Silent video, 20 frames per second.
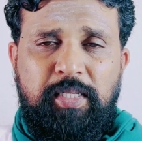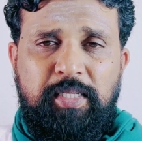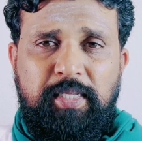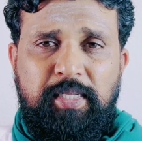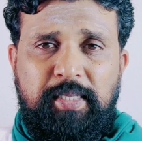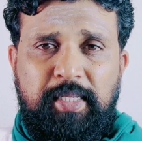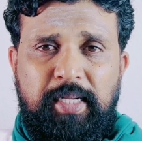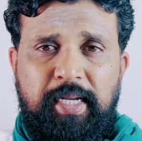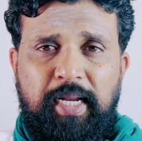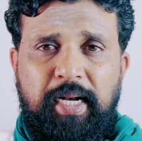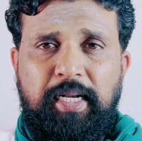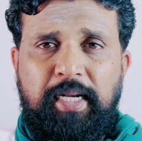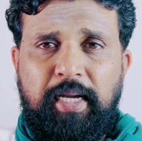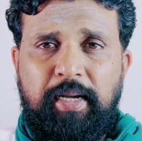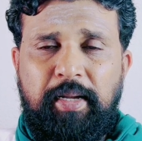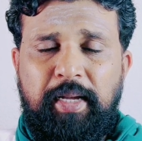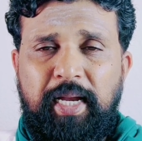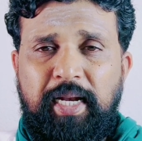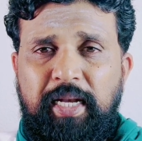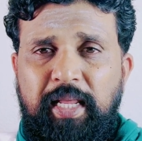This is a
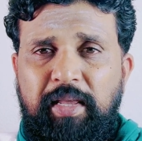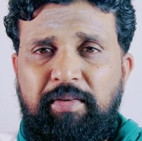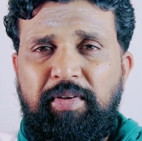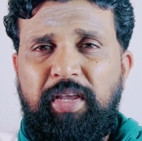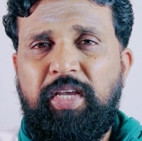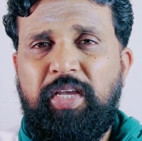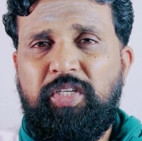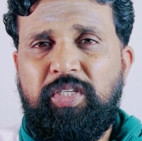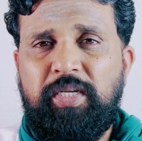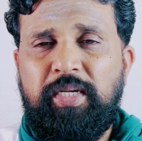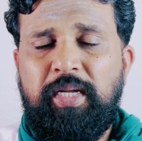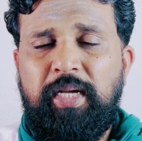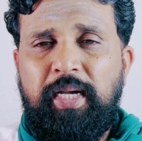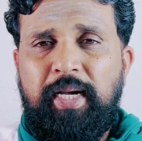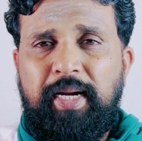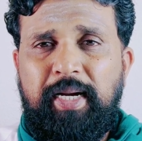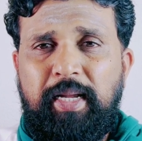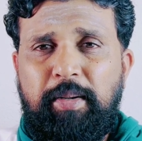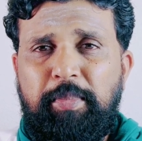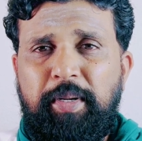delta, a deviation,
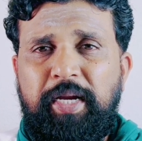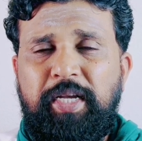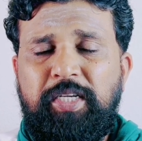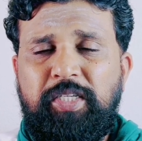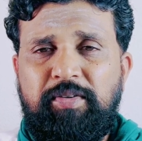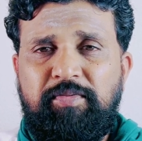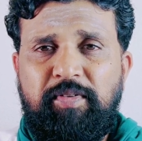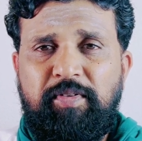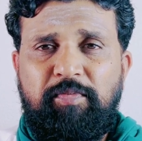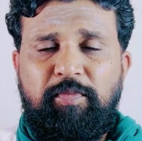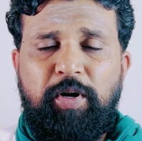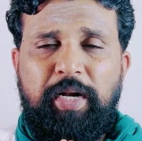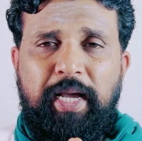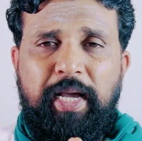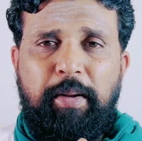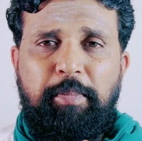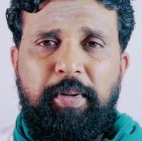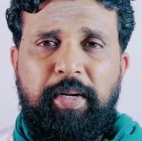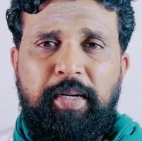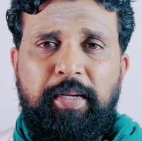an aberration from what
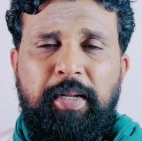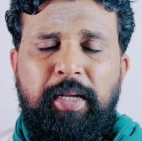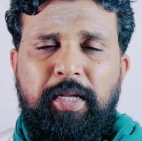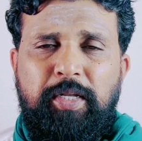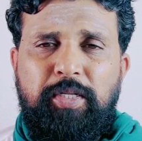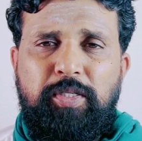happened.